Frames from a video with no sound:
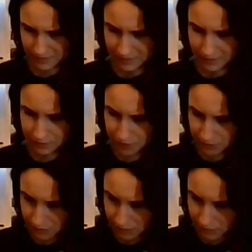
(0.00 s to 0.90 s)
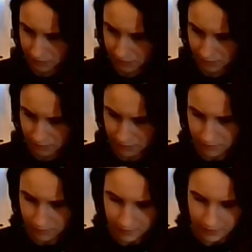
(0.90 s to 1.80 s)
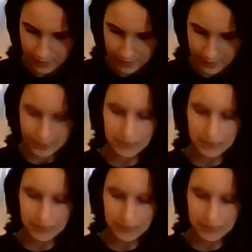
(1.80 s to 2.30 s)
How do you... It